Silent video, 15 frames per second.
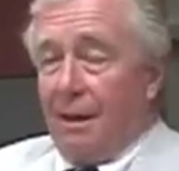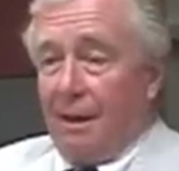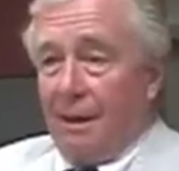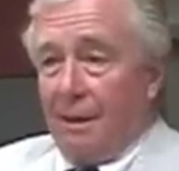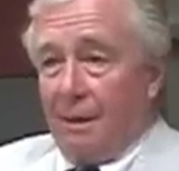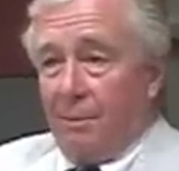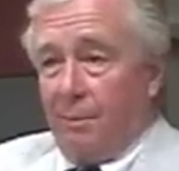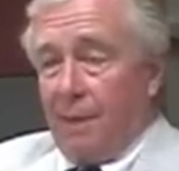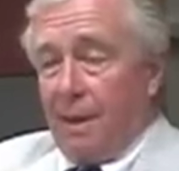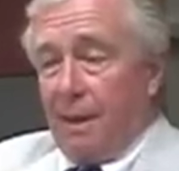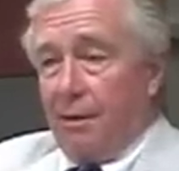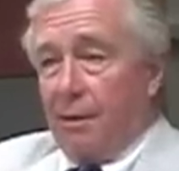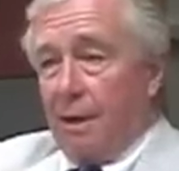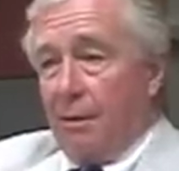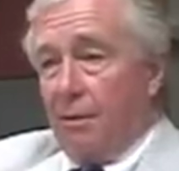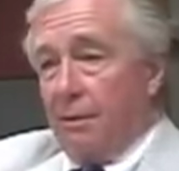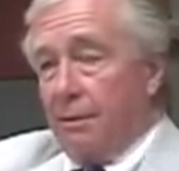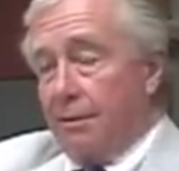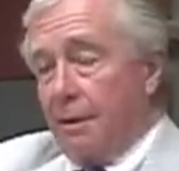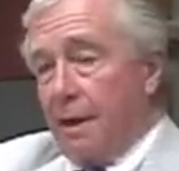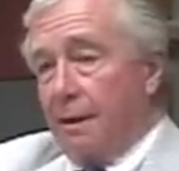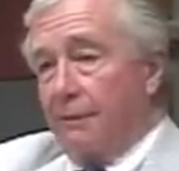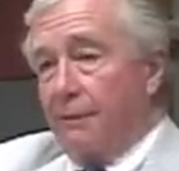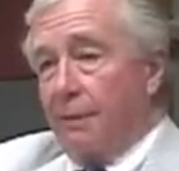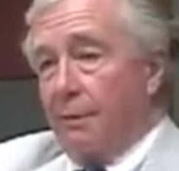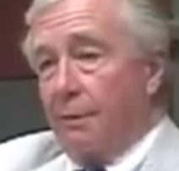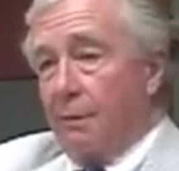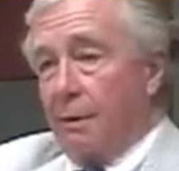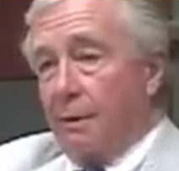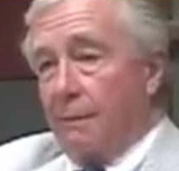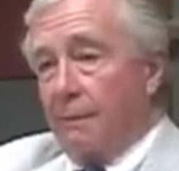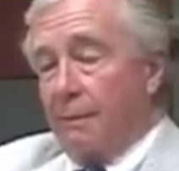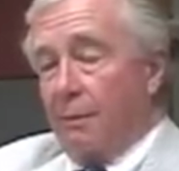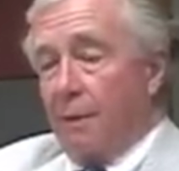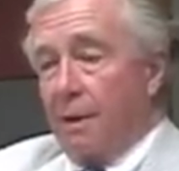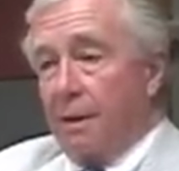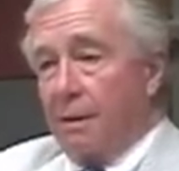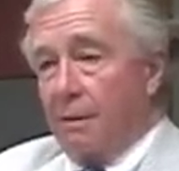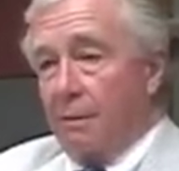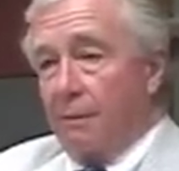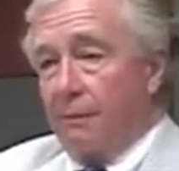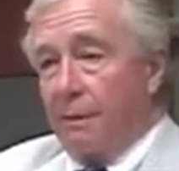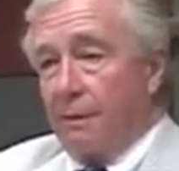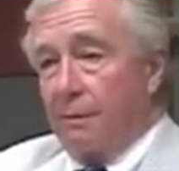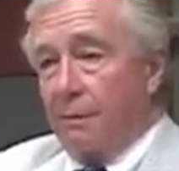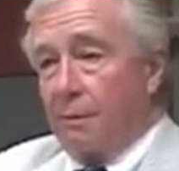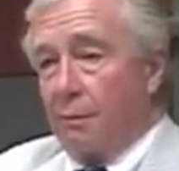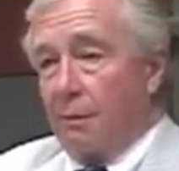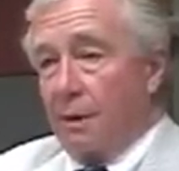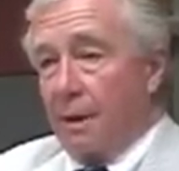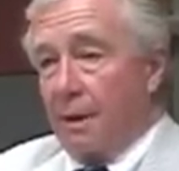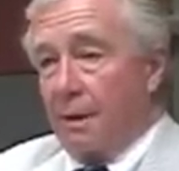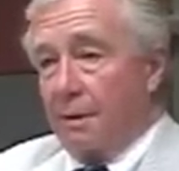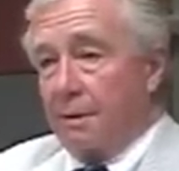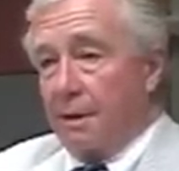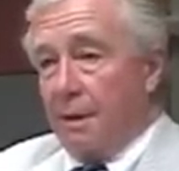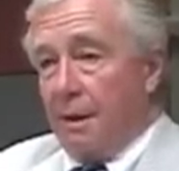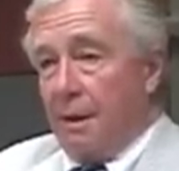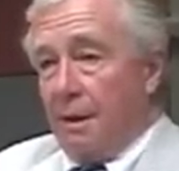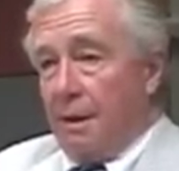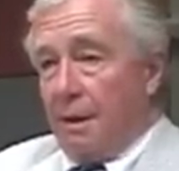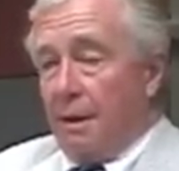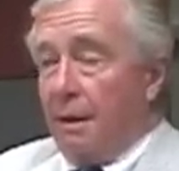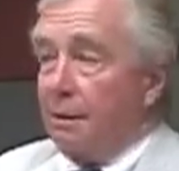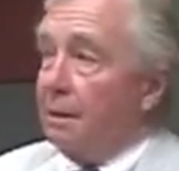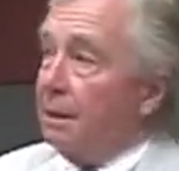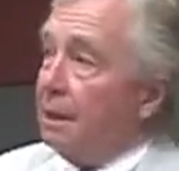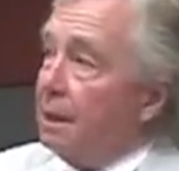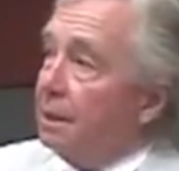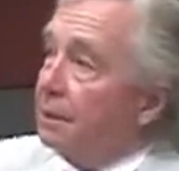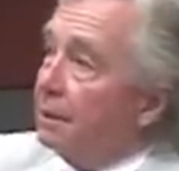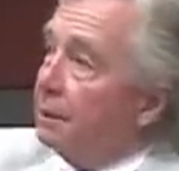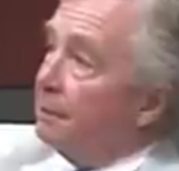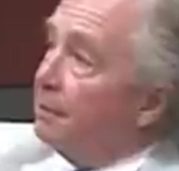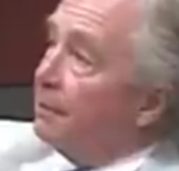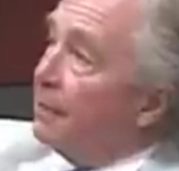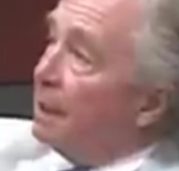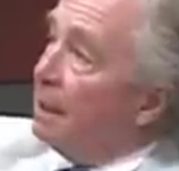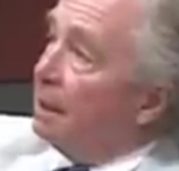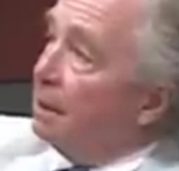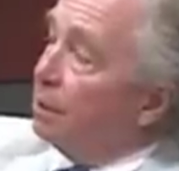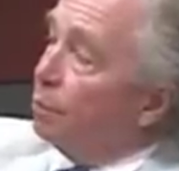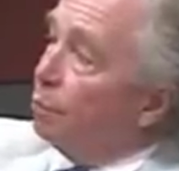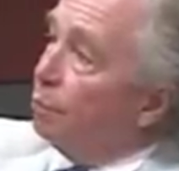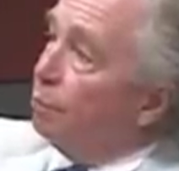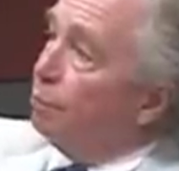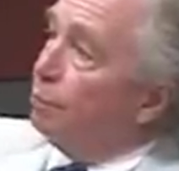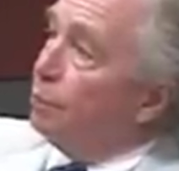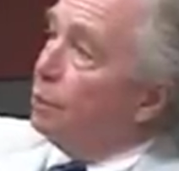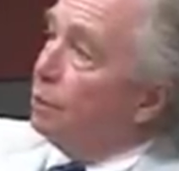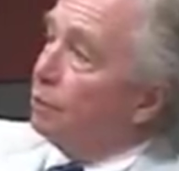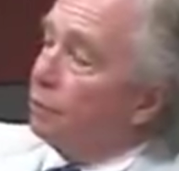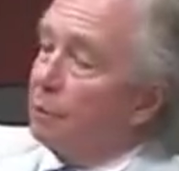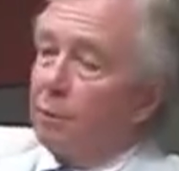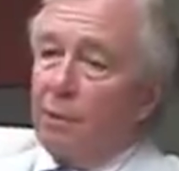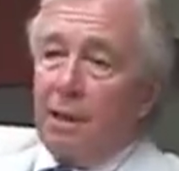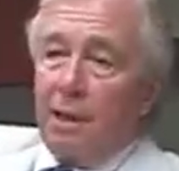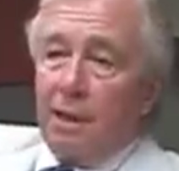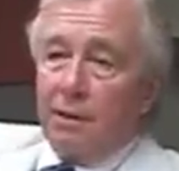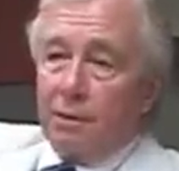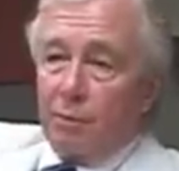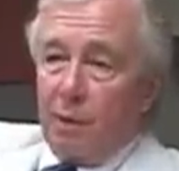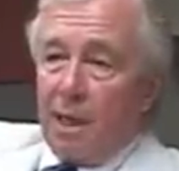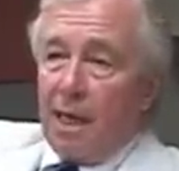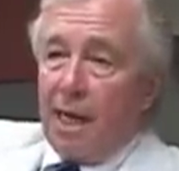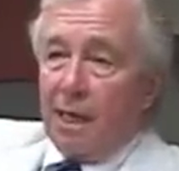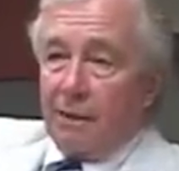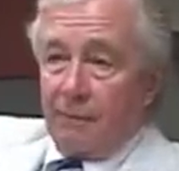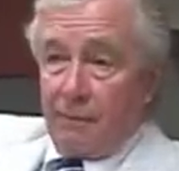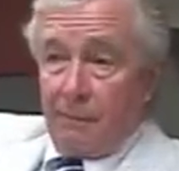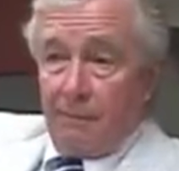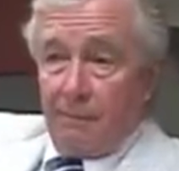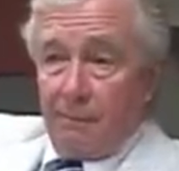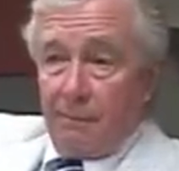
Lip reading: in a bench on the second floor of Waco Federal Courthouse underneath this beautiful bronze plaque of the